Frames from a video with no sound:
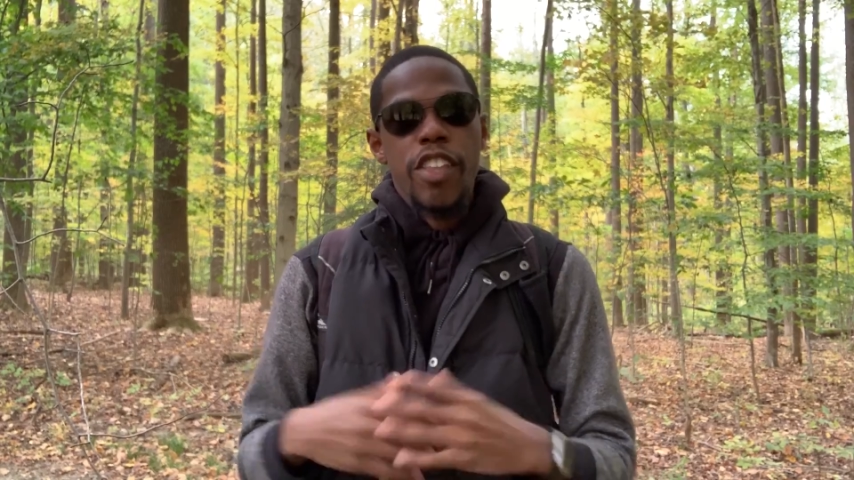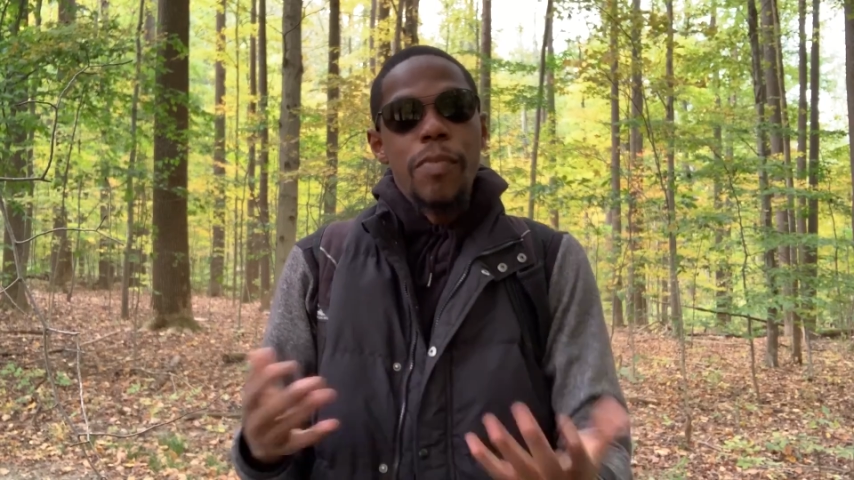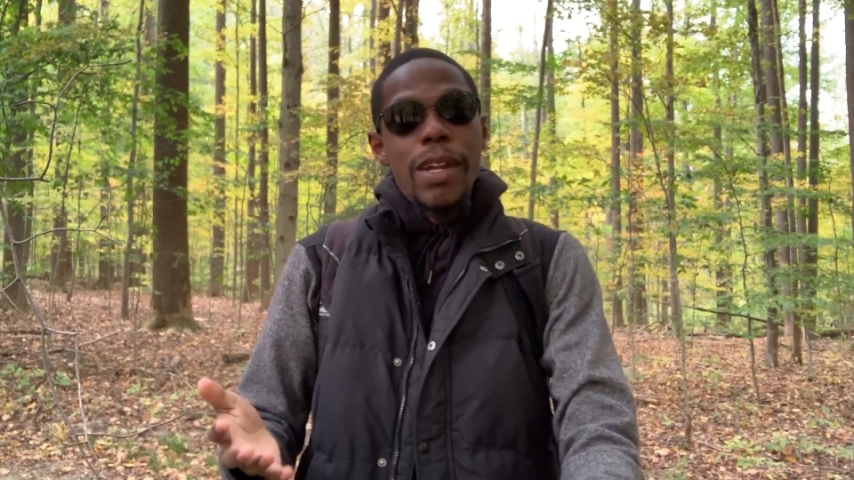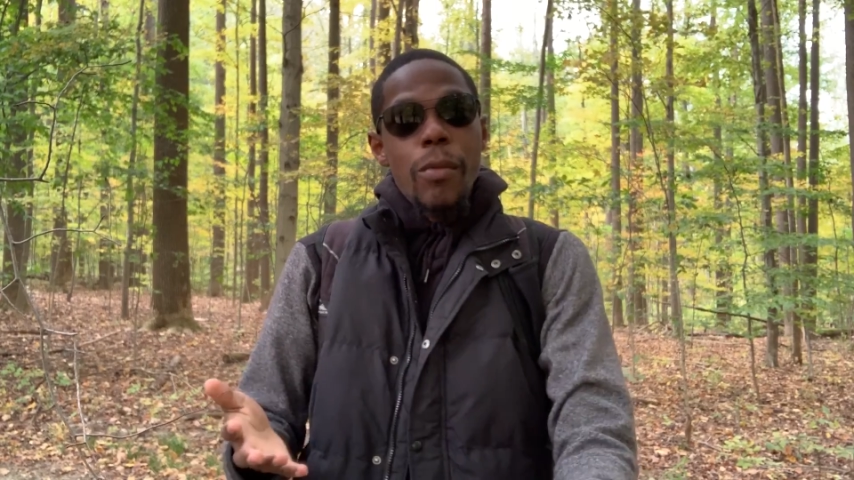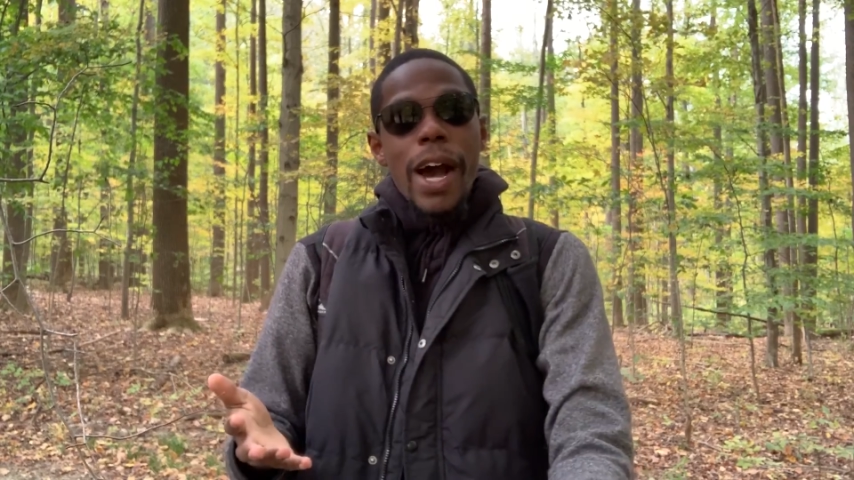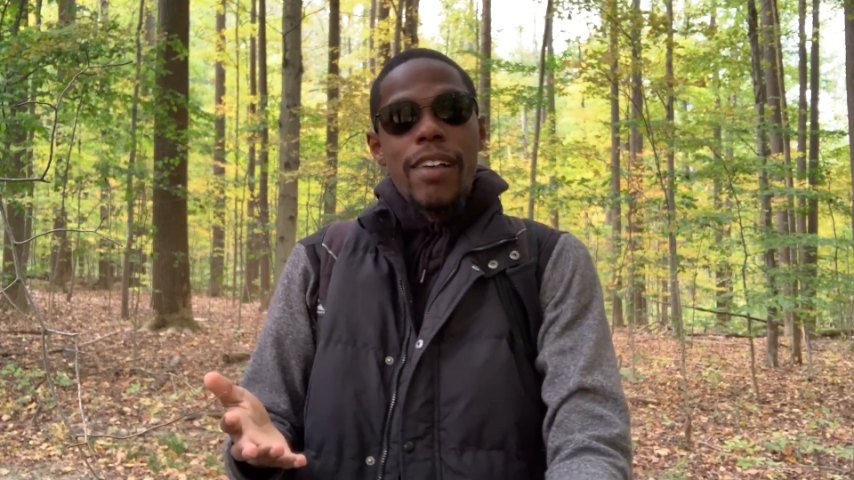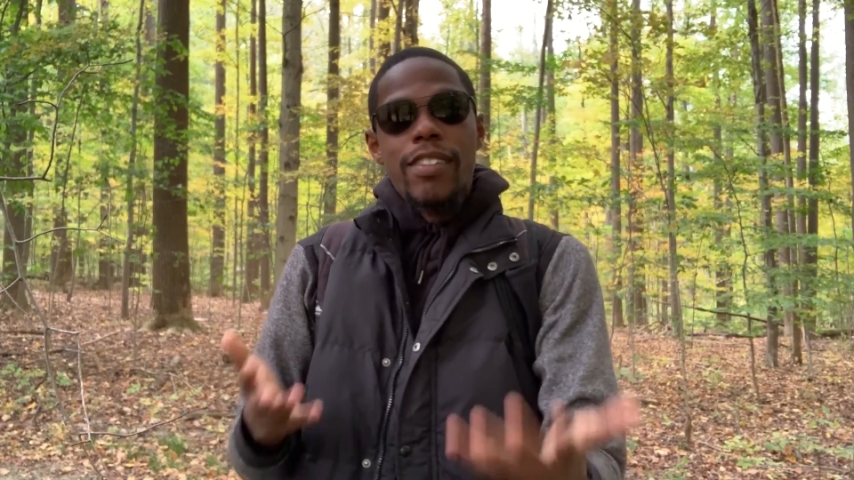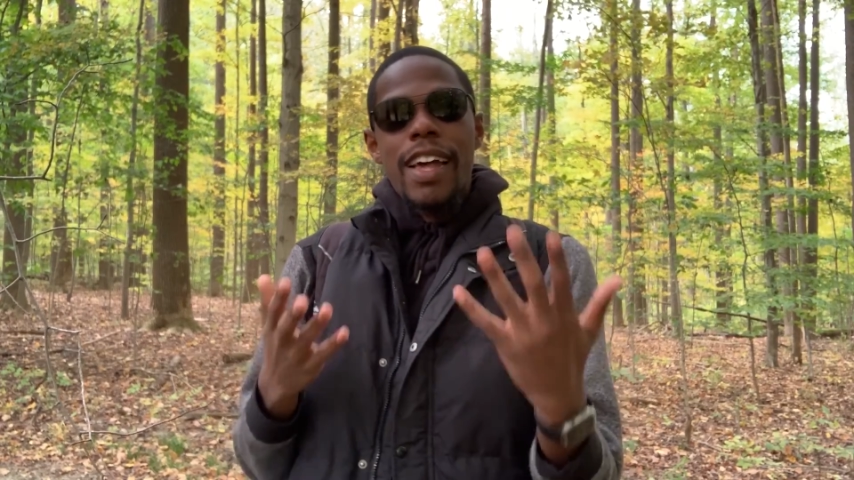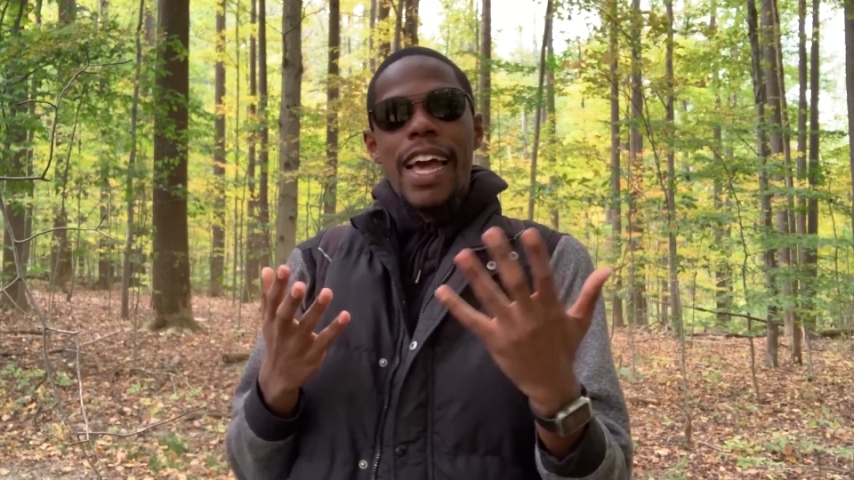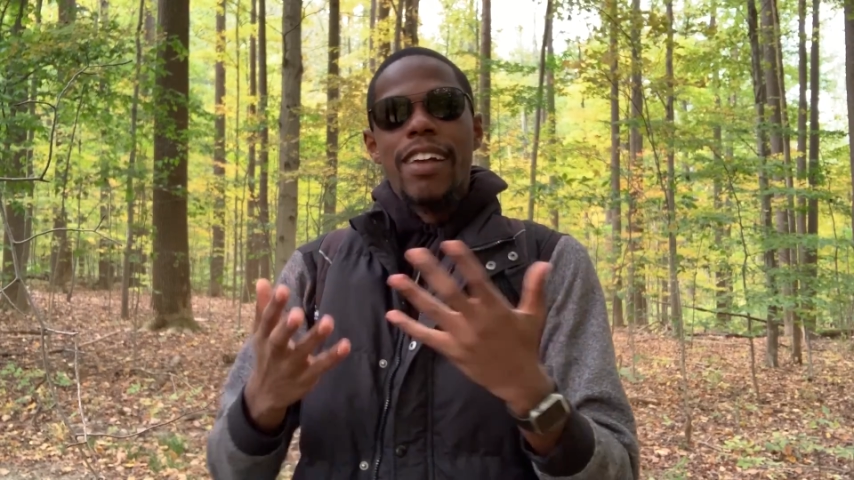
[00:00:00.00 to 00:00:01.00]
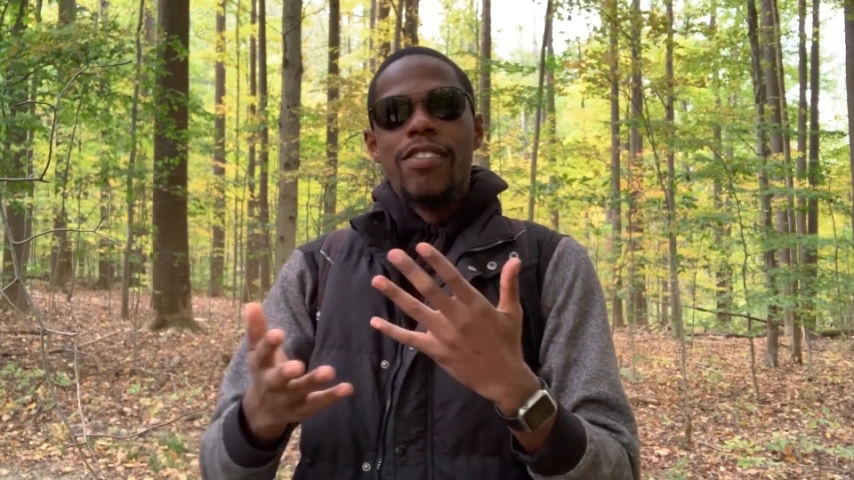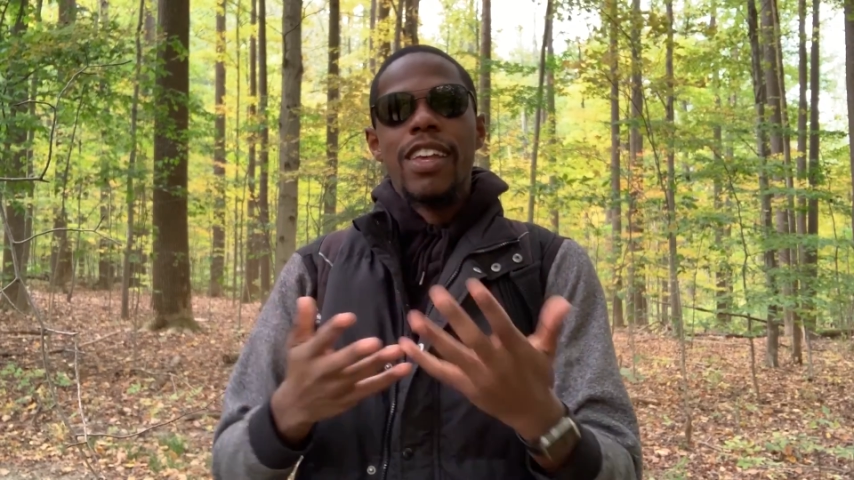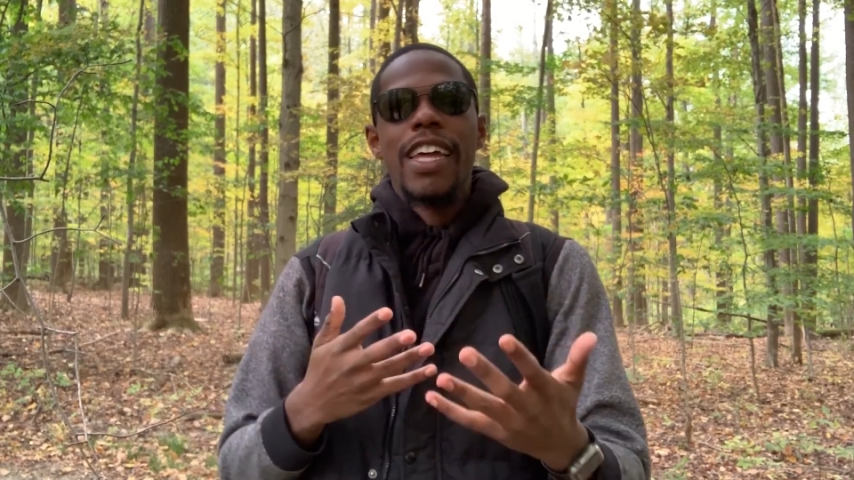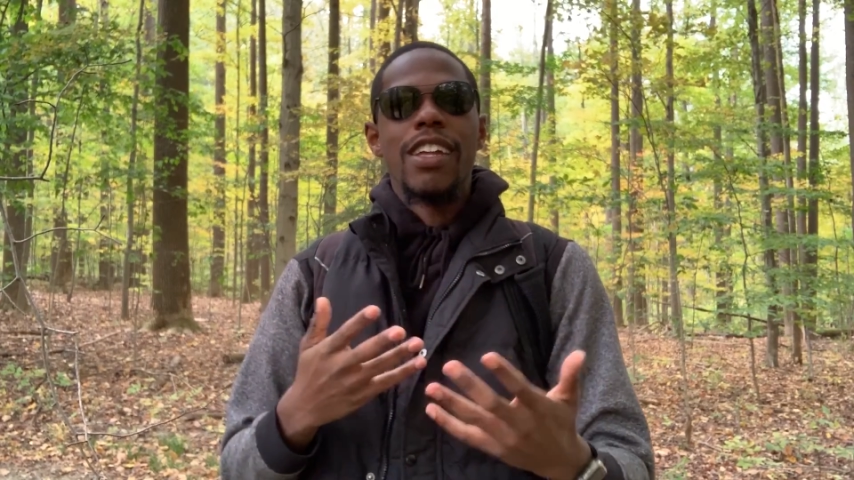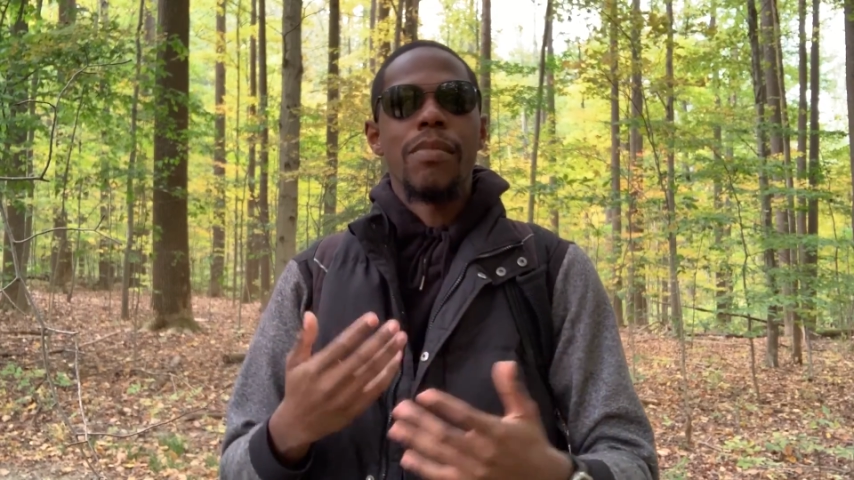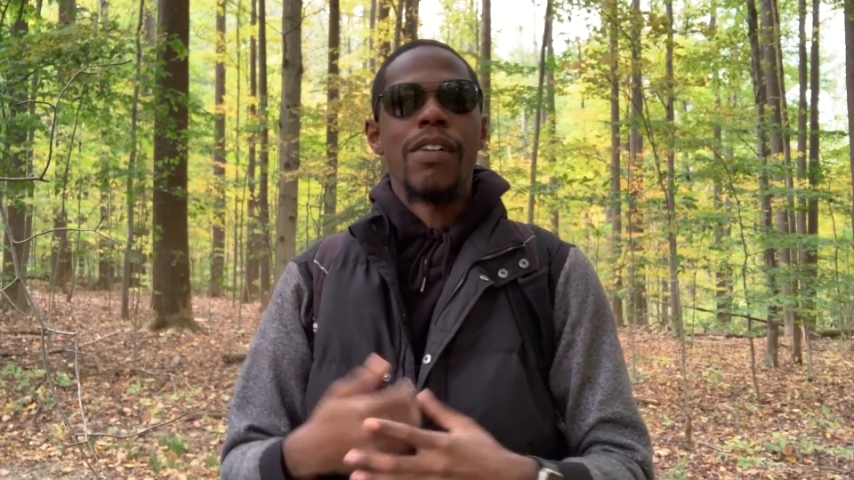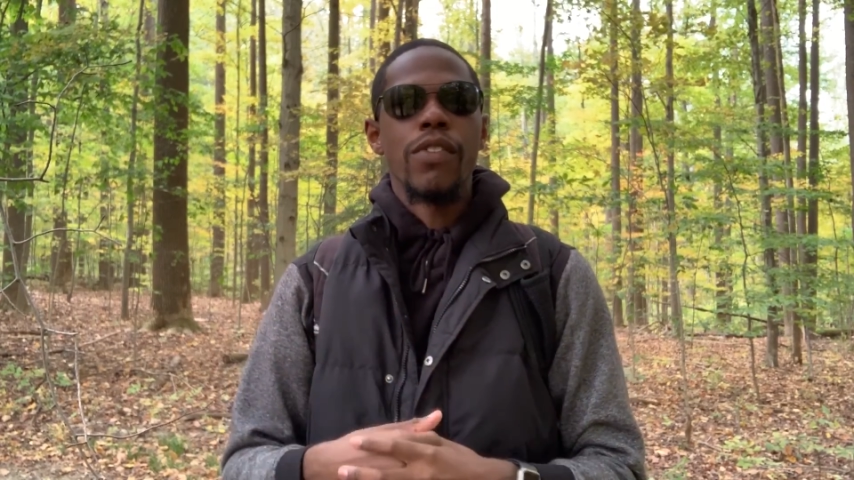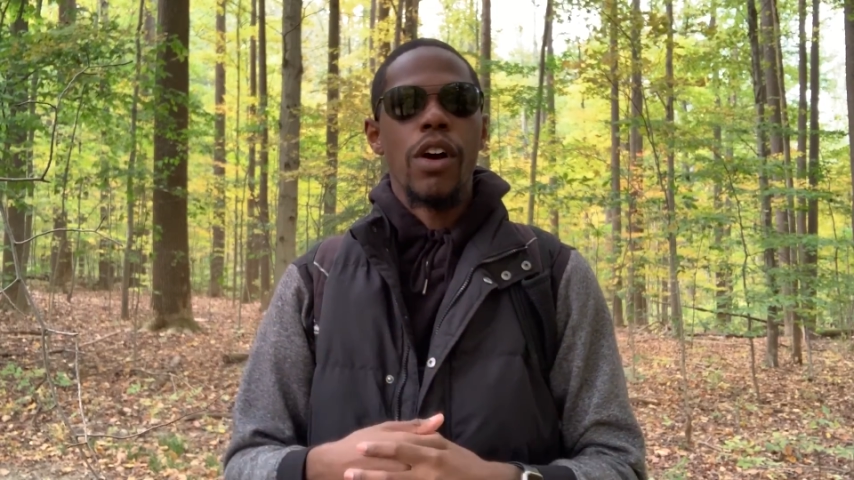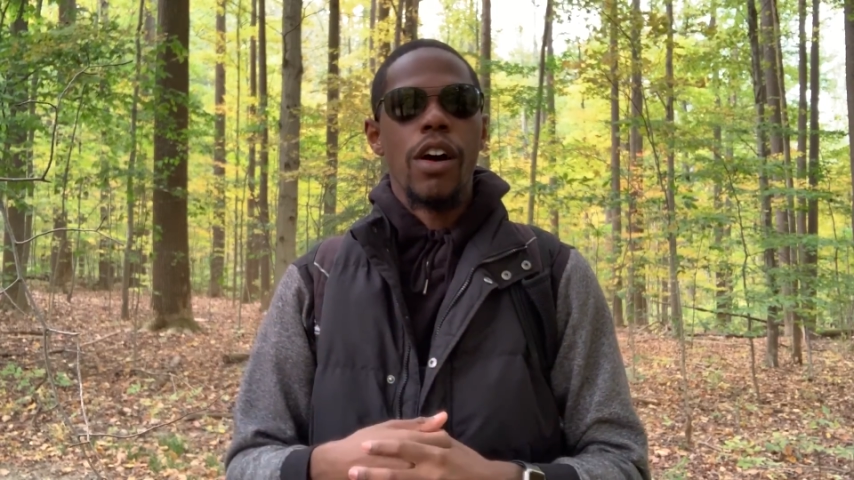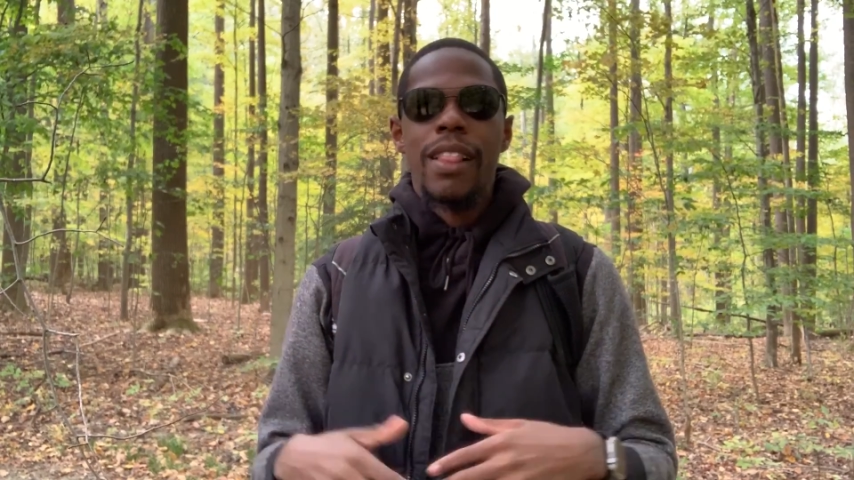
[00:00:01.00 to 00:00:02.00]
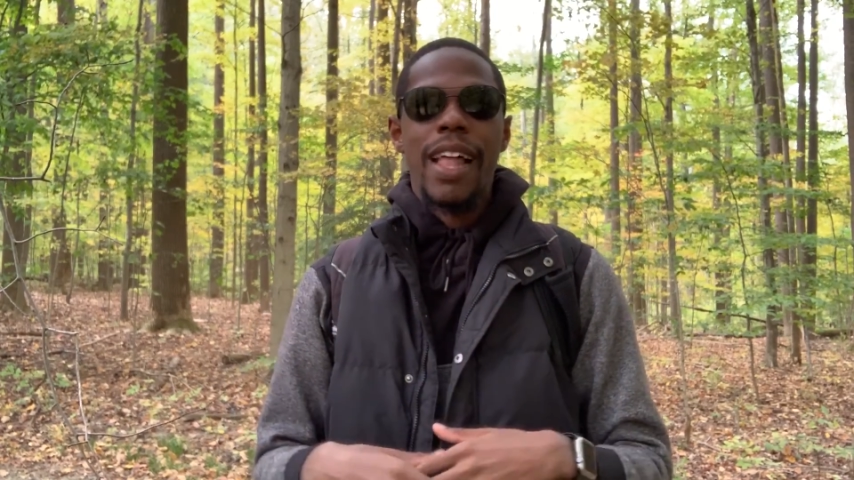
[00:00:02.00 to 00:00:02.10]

It's been a while since I actually edited my vlog.